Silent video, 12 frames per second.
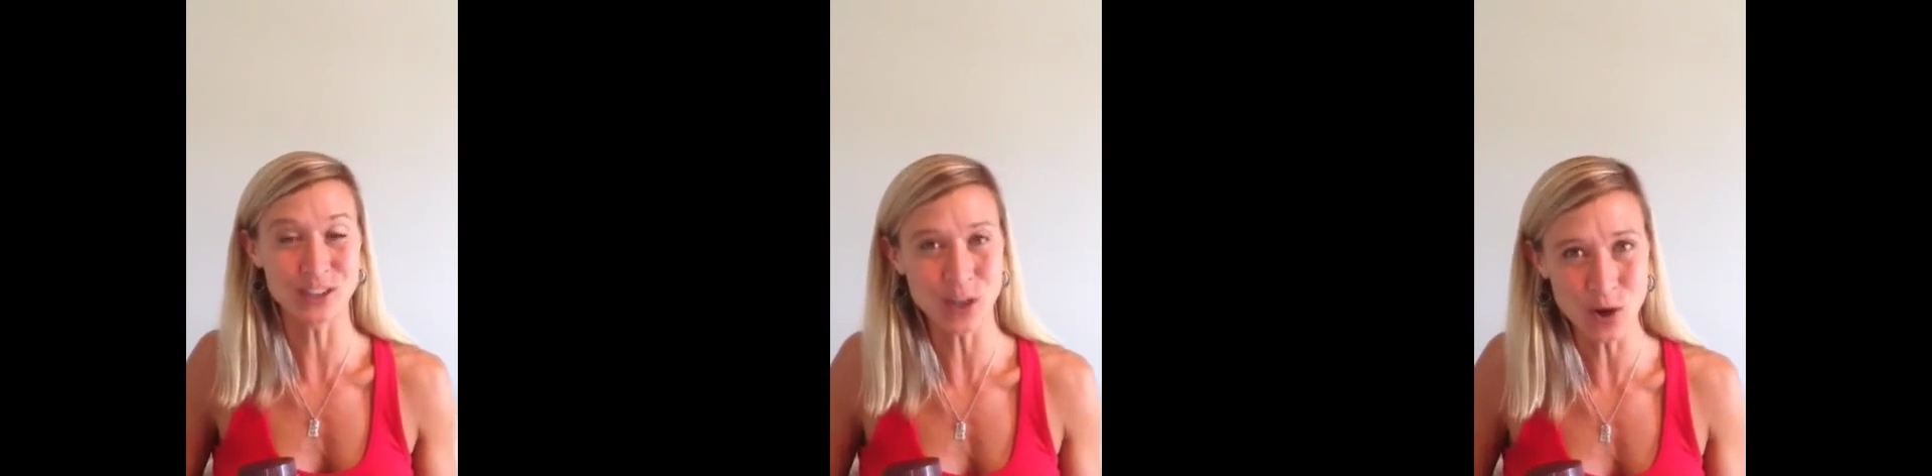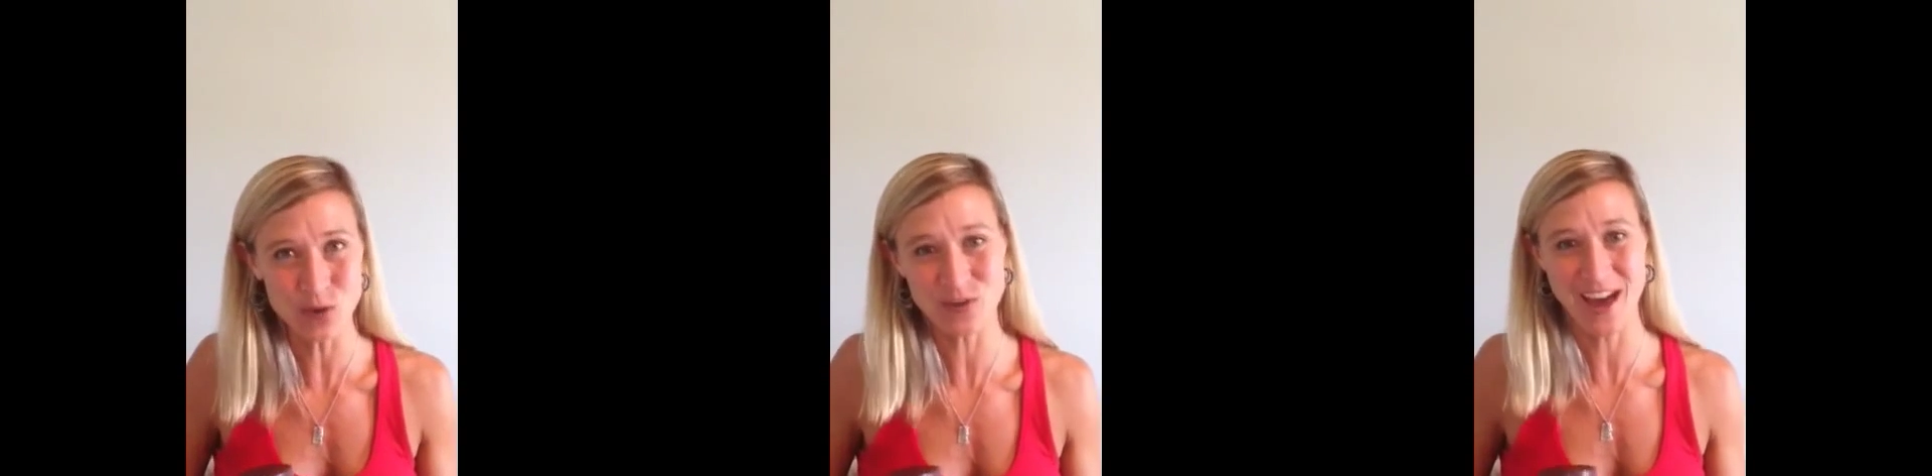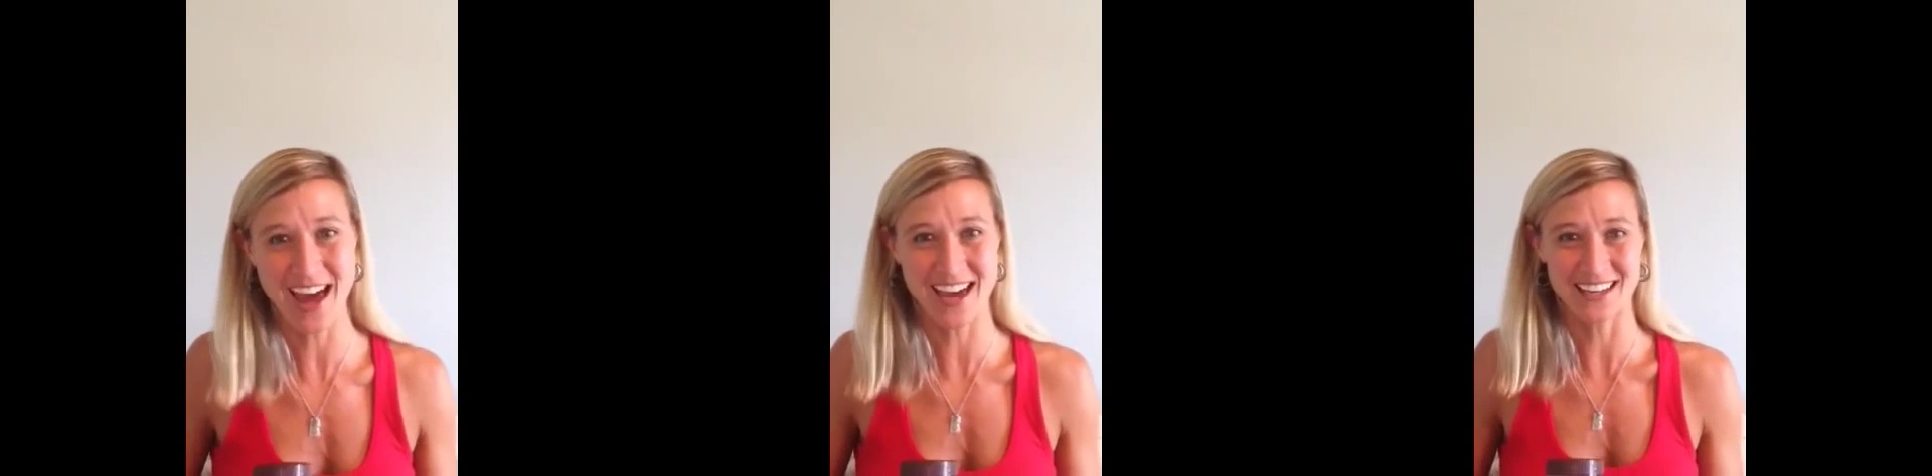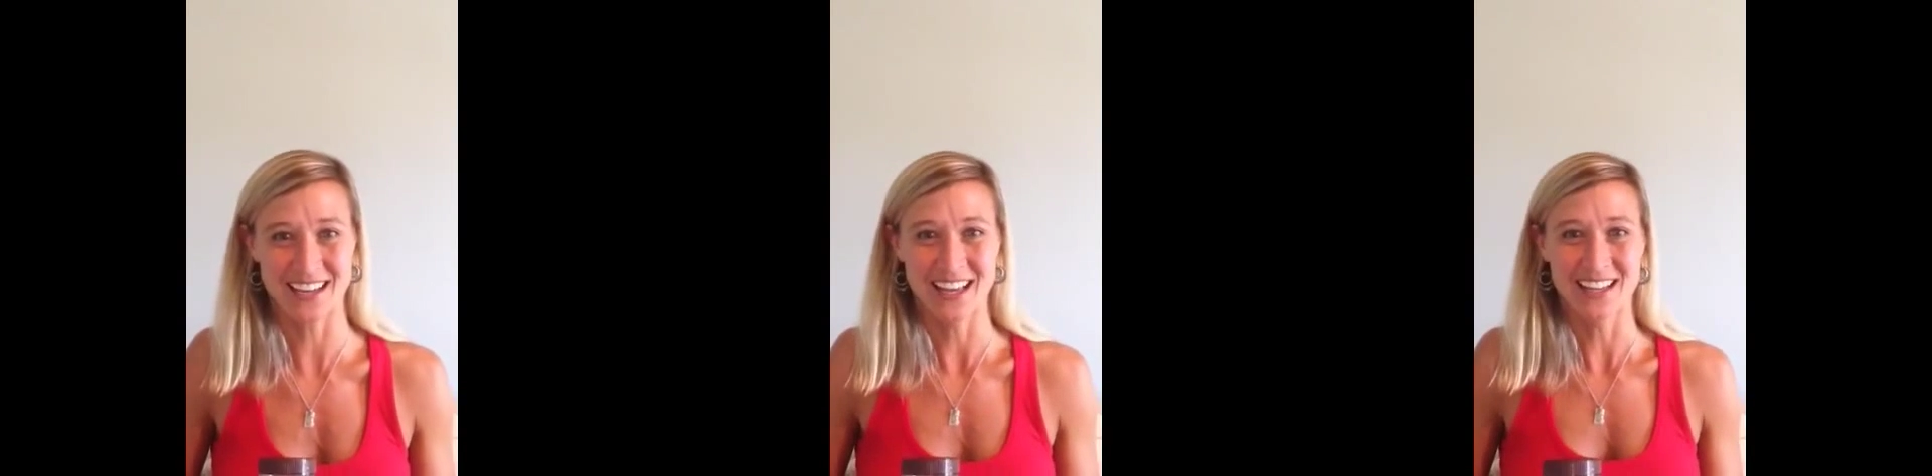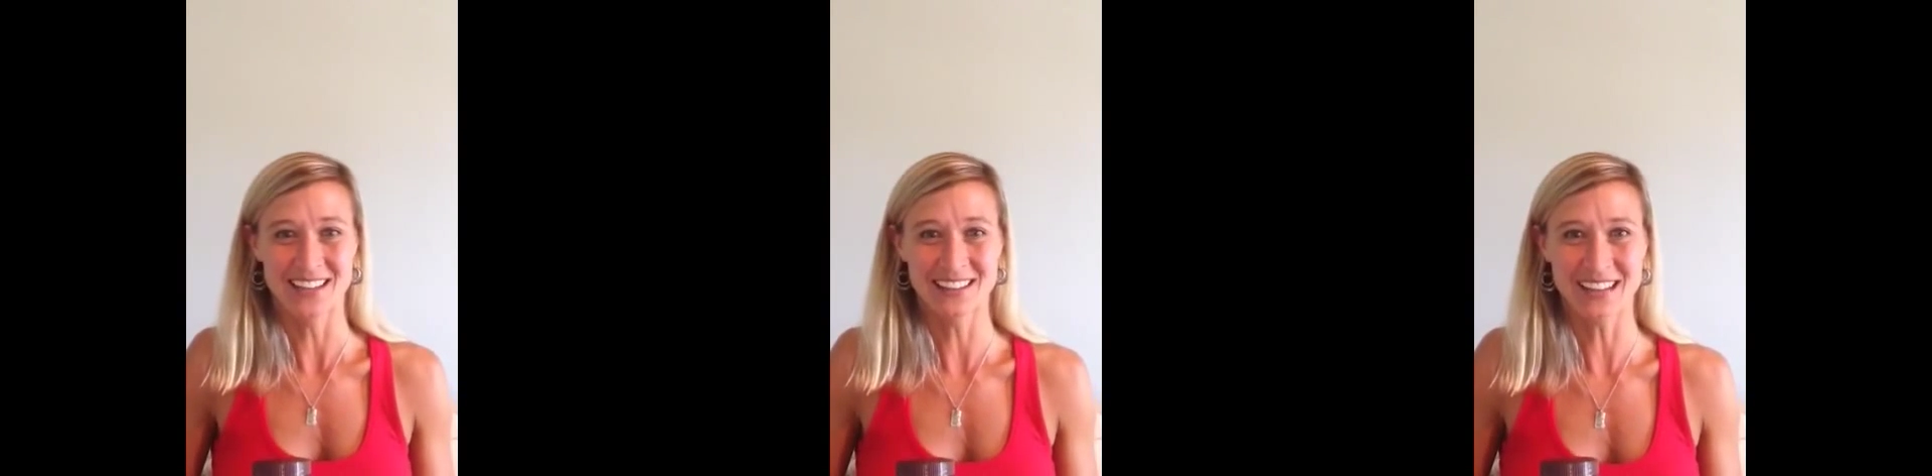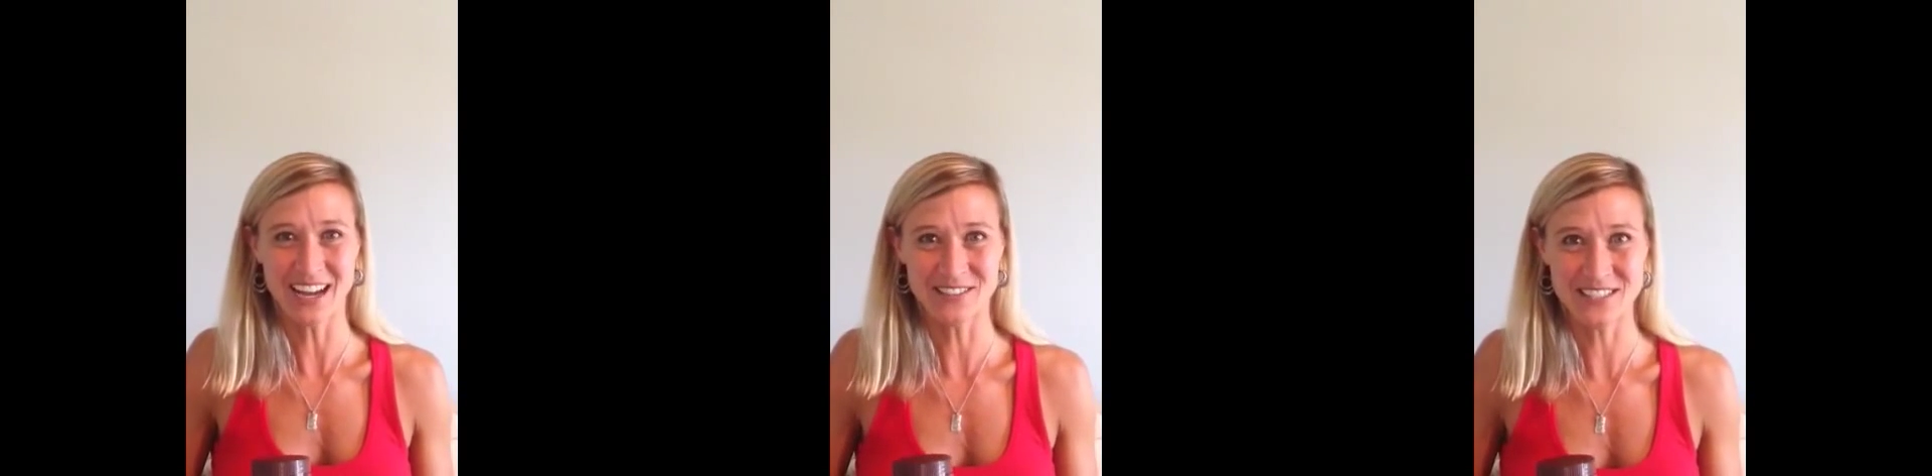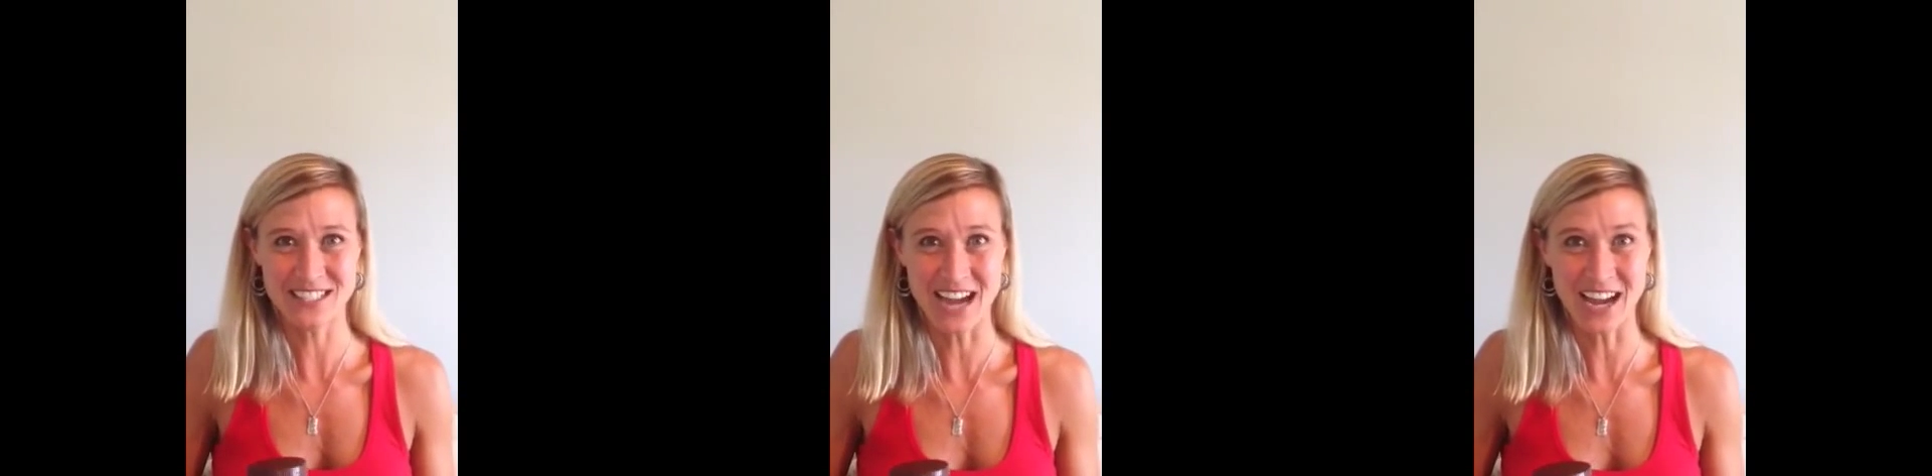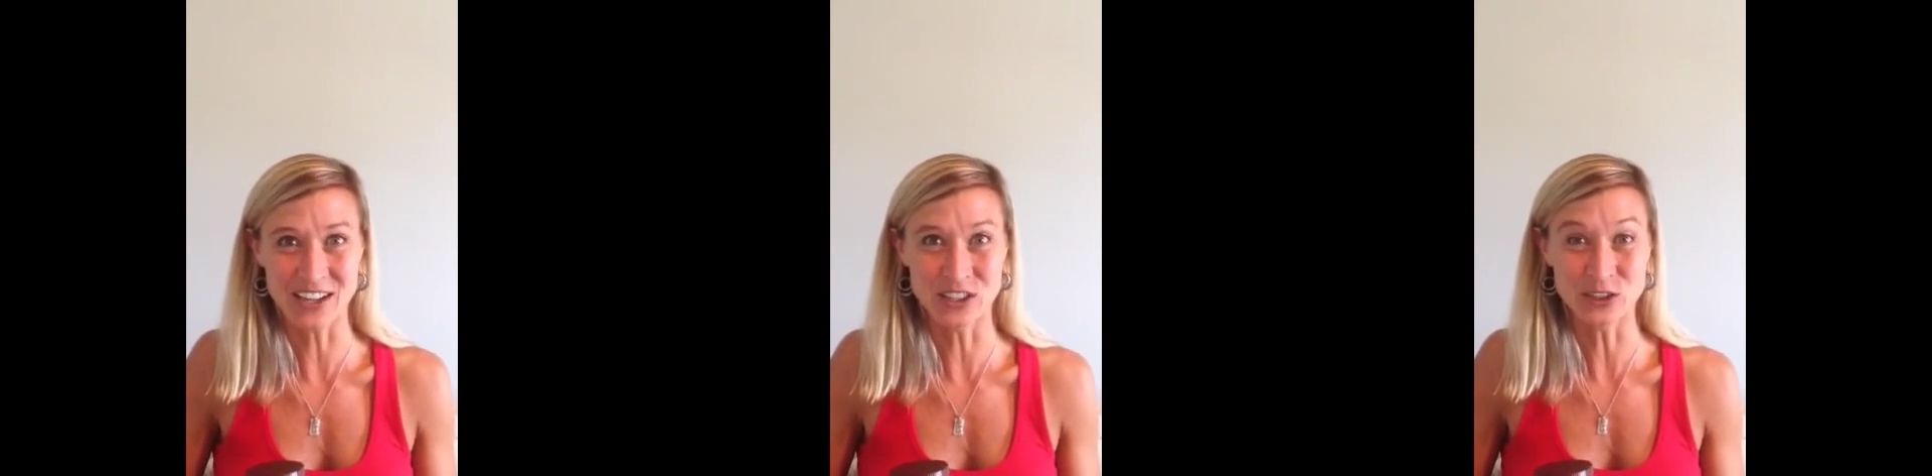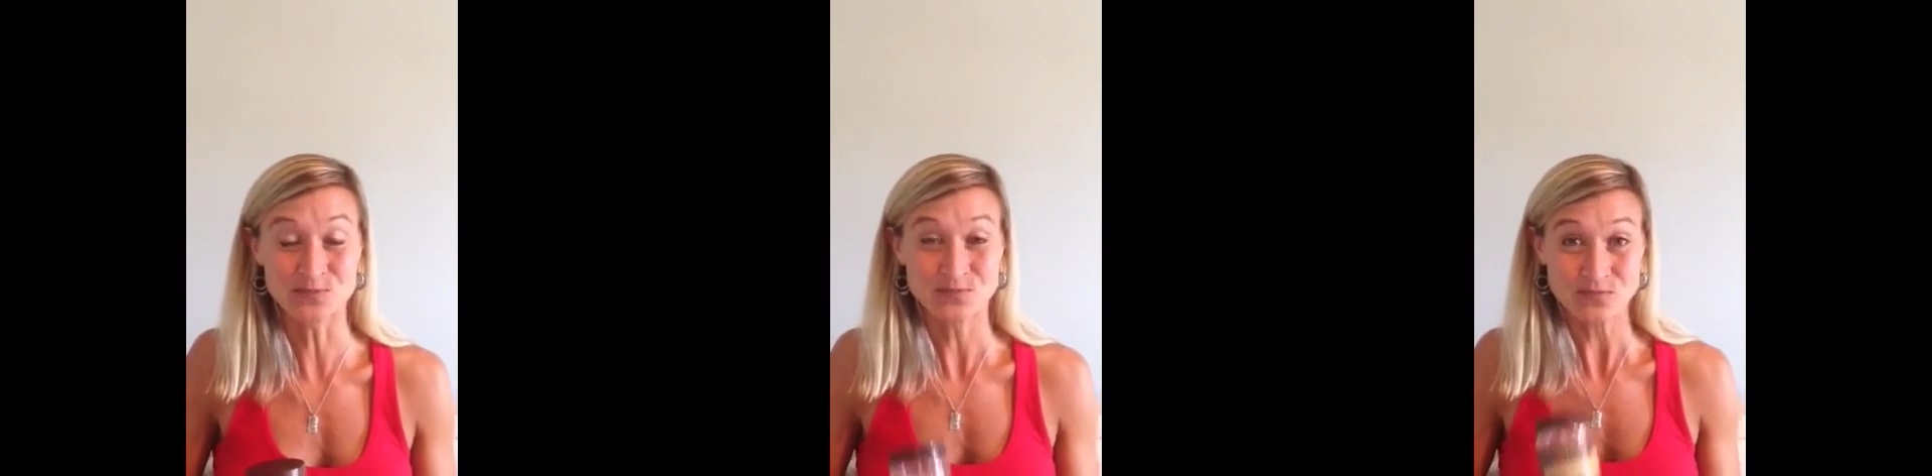low-fat lifestyle,